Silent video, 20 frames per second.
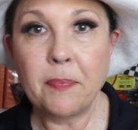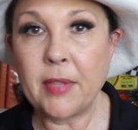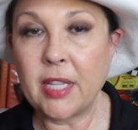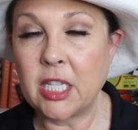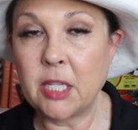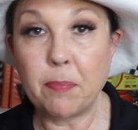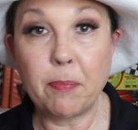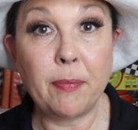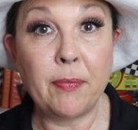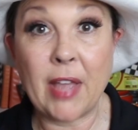
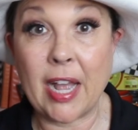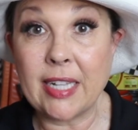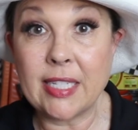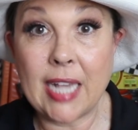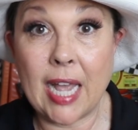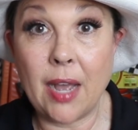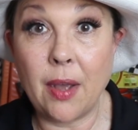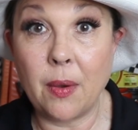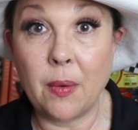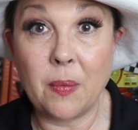
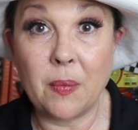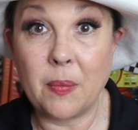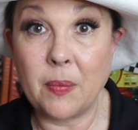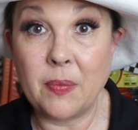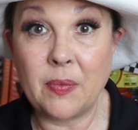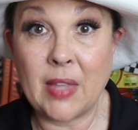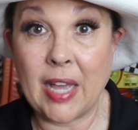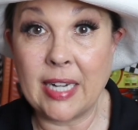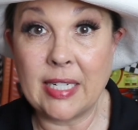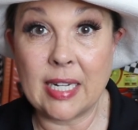
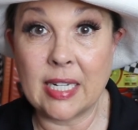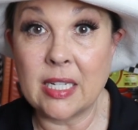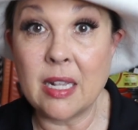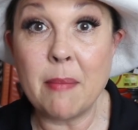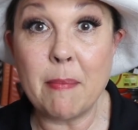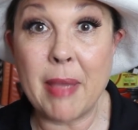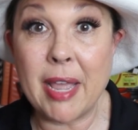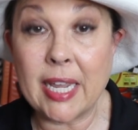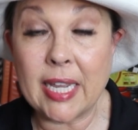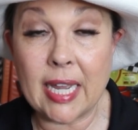That
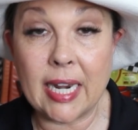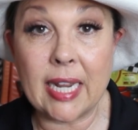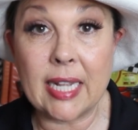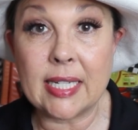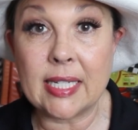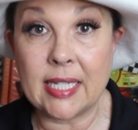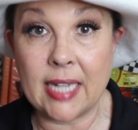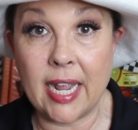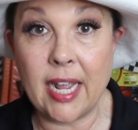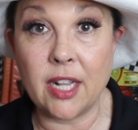doesn't make
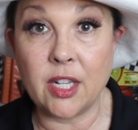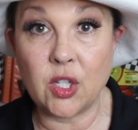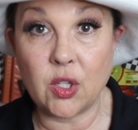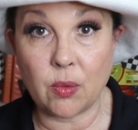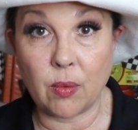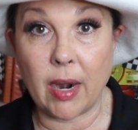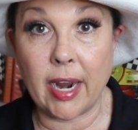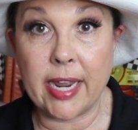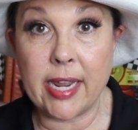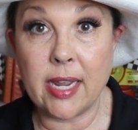any
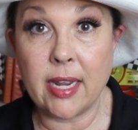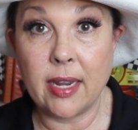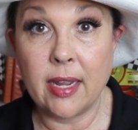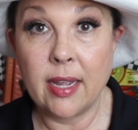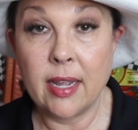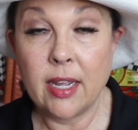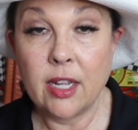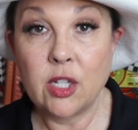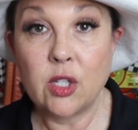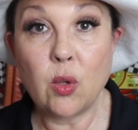sense, right?
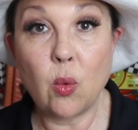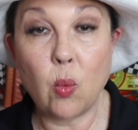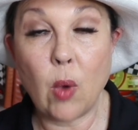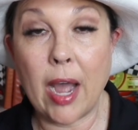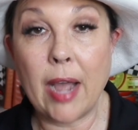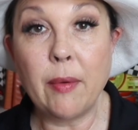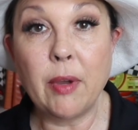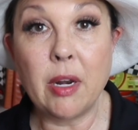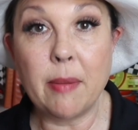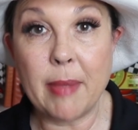So
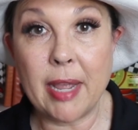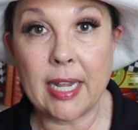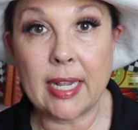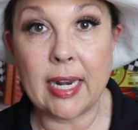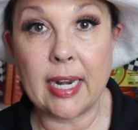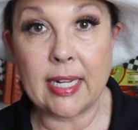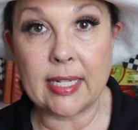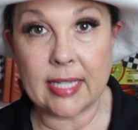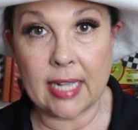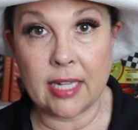why would it
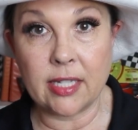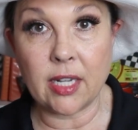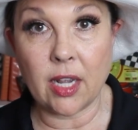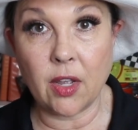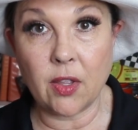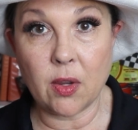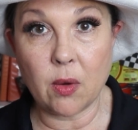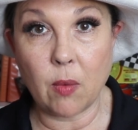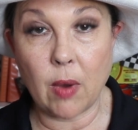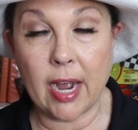make any sense
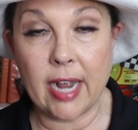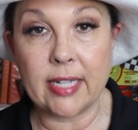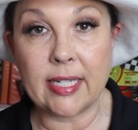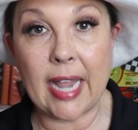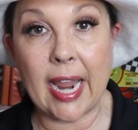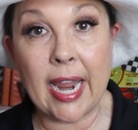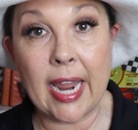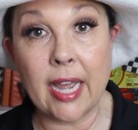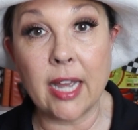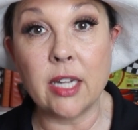
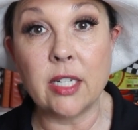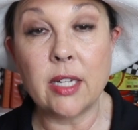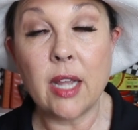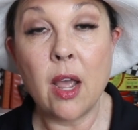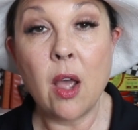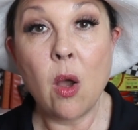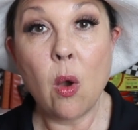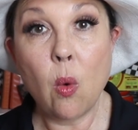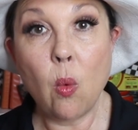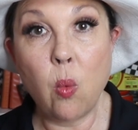otherwise?
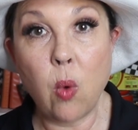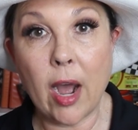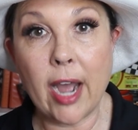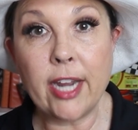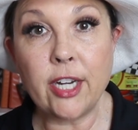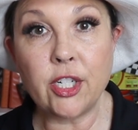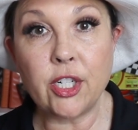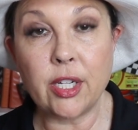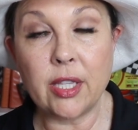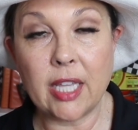And
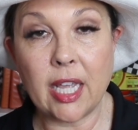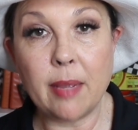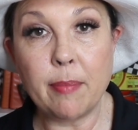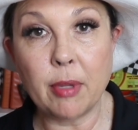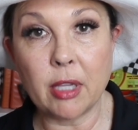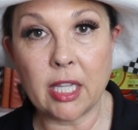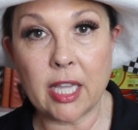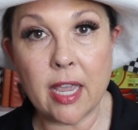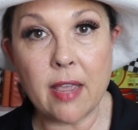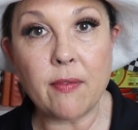why should they
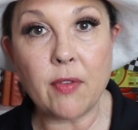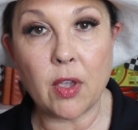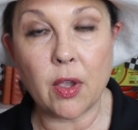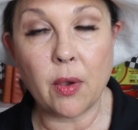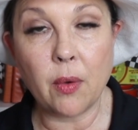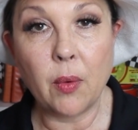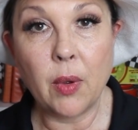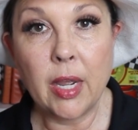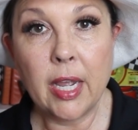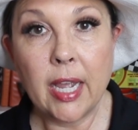believe
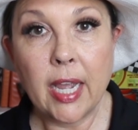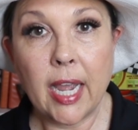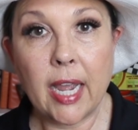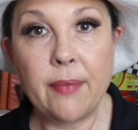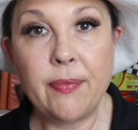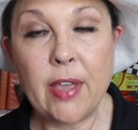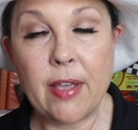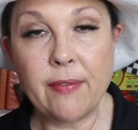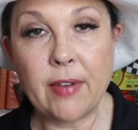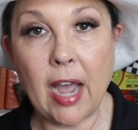you?
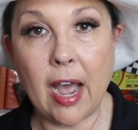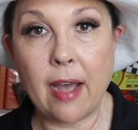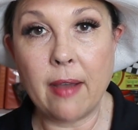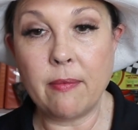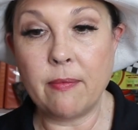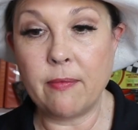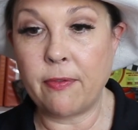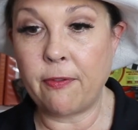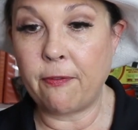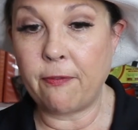If they've
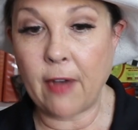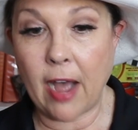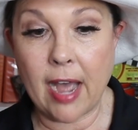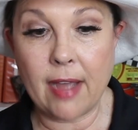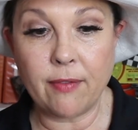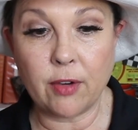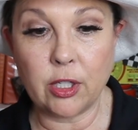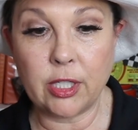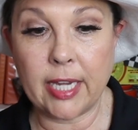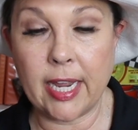got
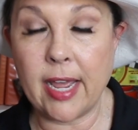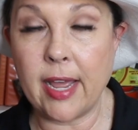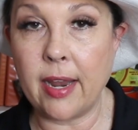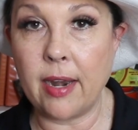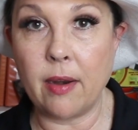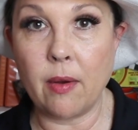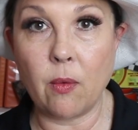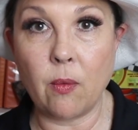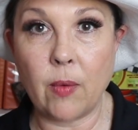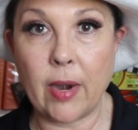5 or
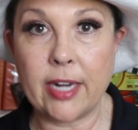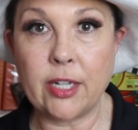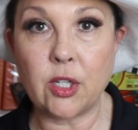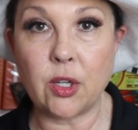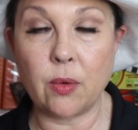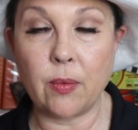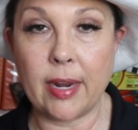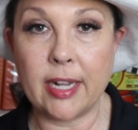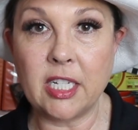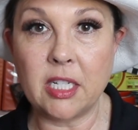10
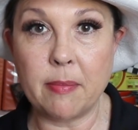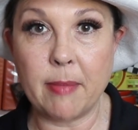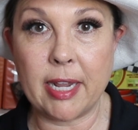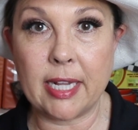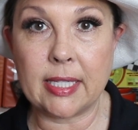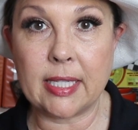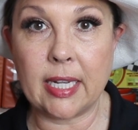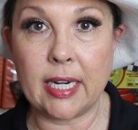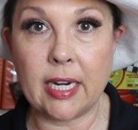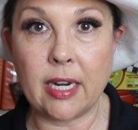racer
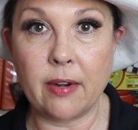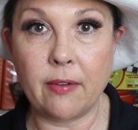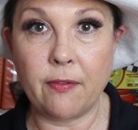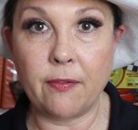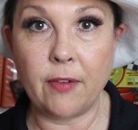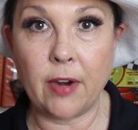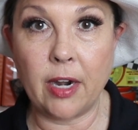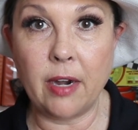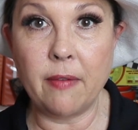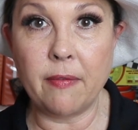resumes sitting in
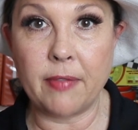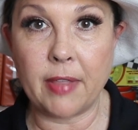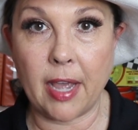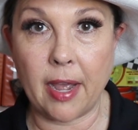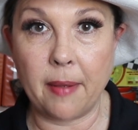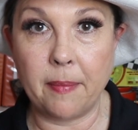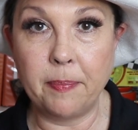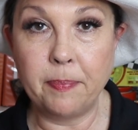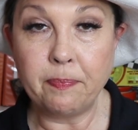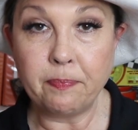front of
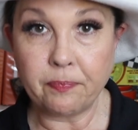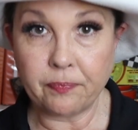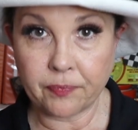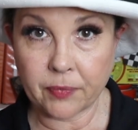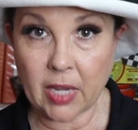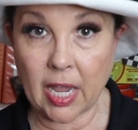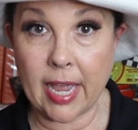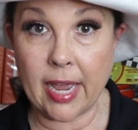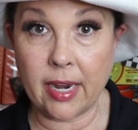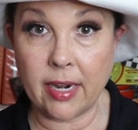them,
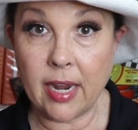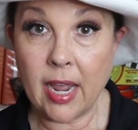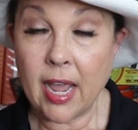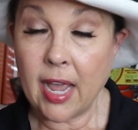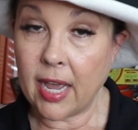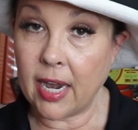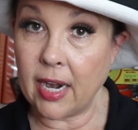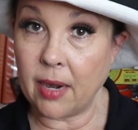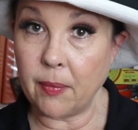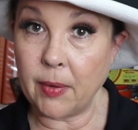And
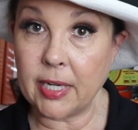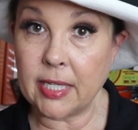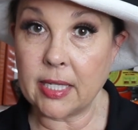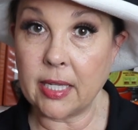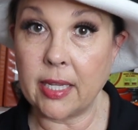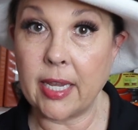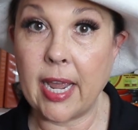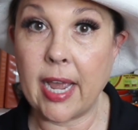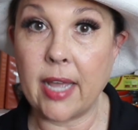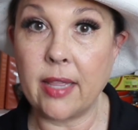I
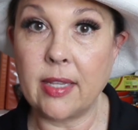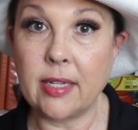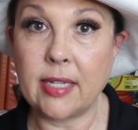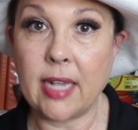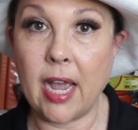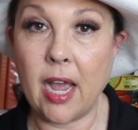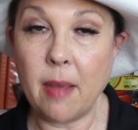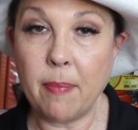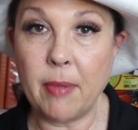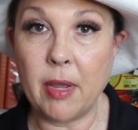recently had this
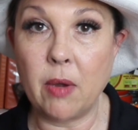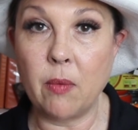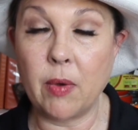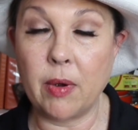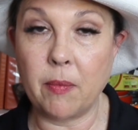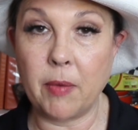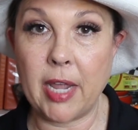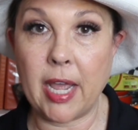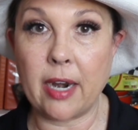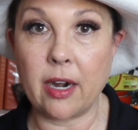happen
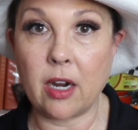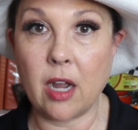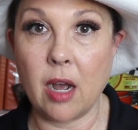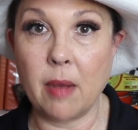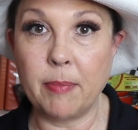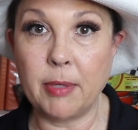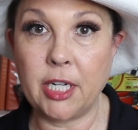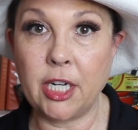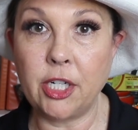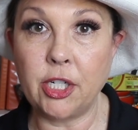when we had a
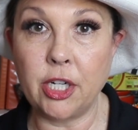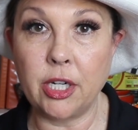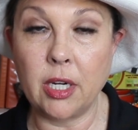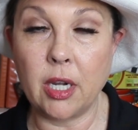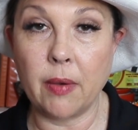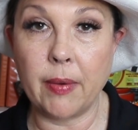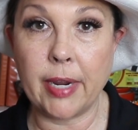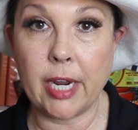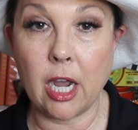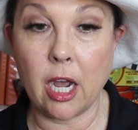competition
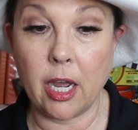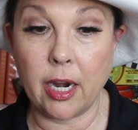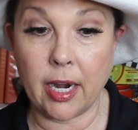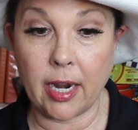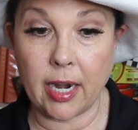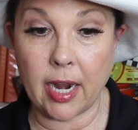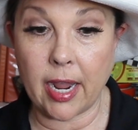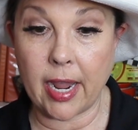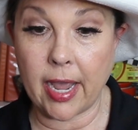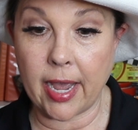going on,
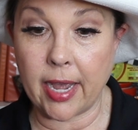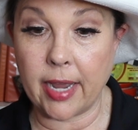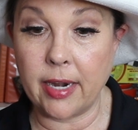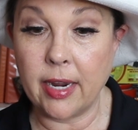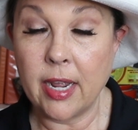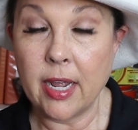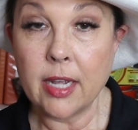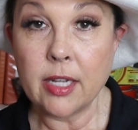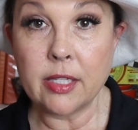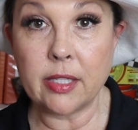and I
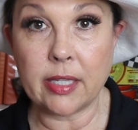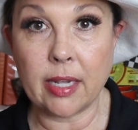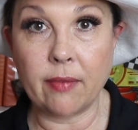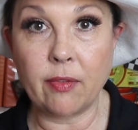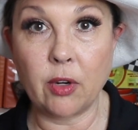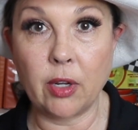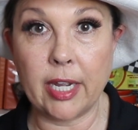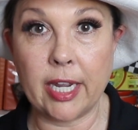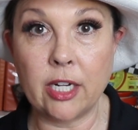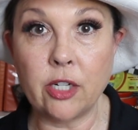had
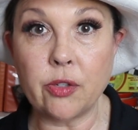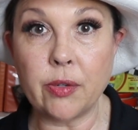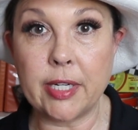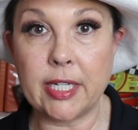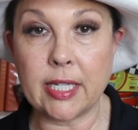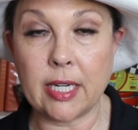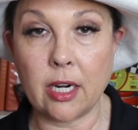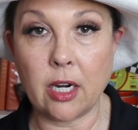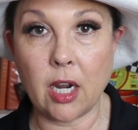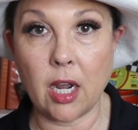several
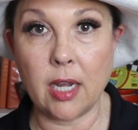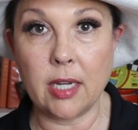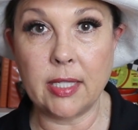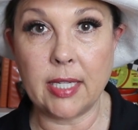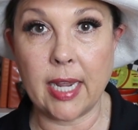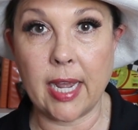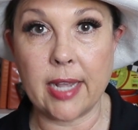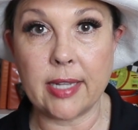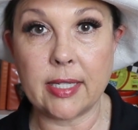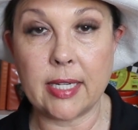entries in a
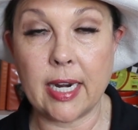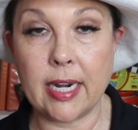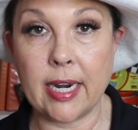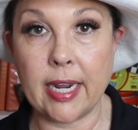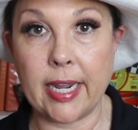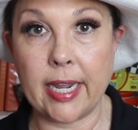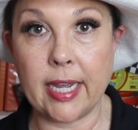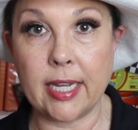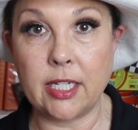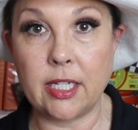contest, and
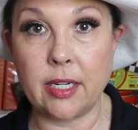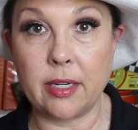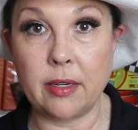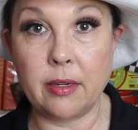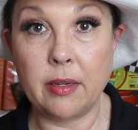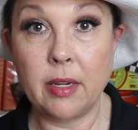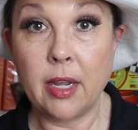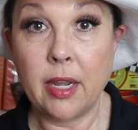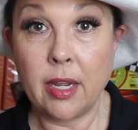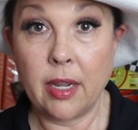I had
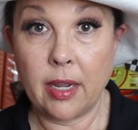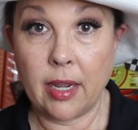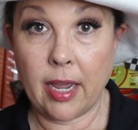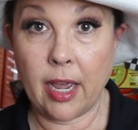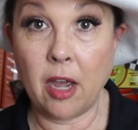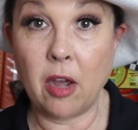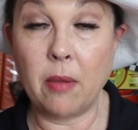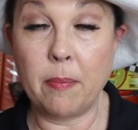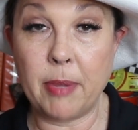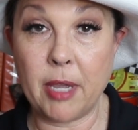to
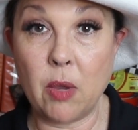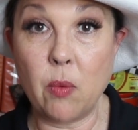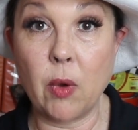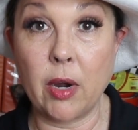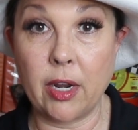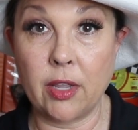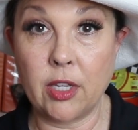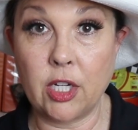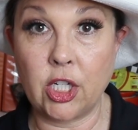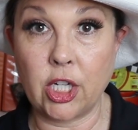help be
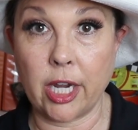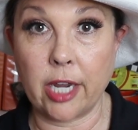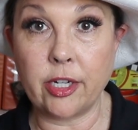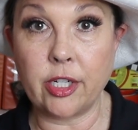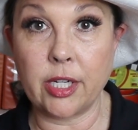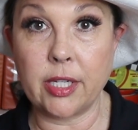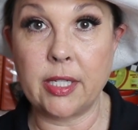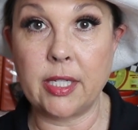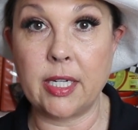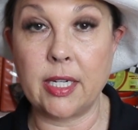one of the
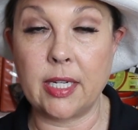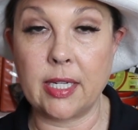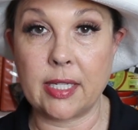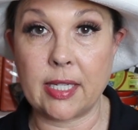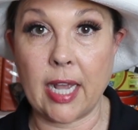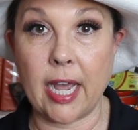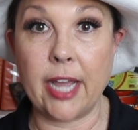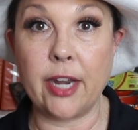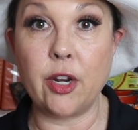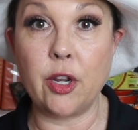judges to
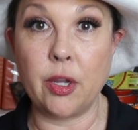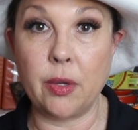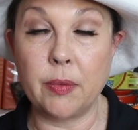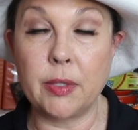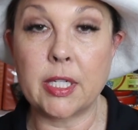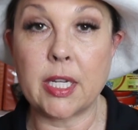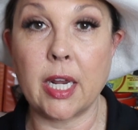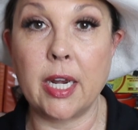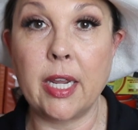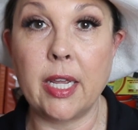decide who
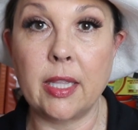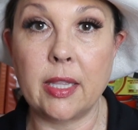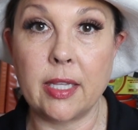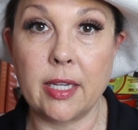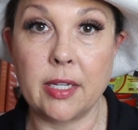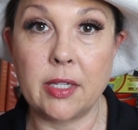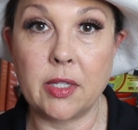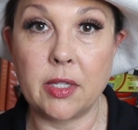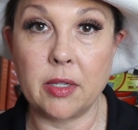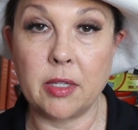was going to get
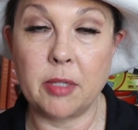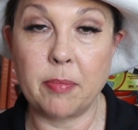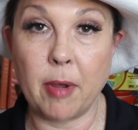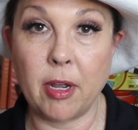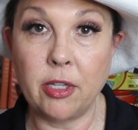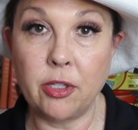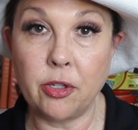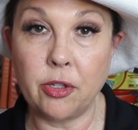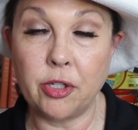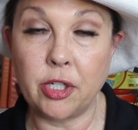this
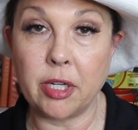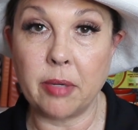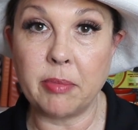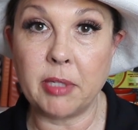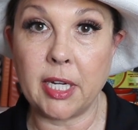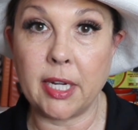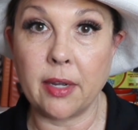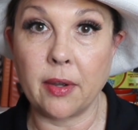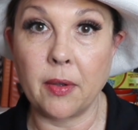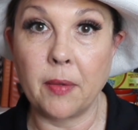
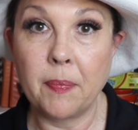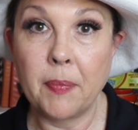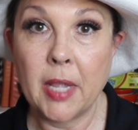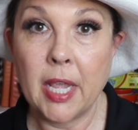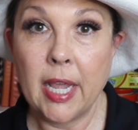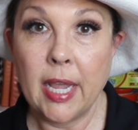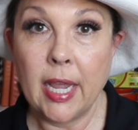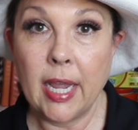sponsorship deal.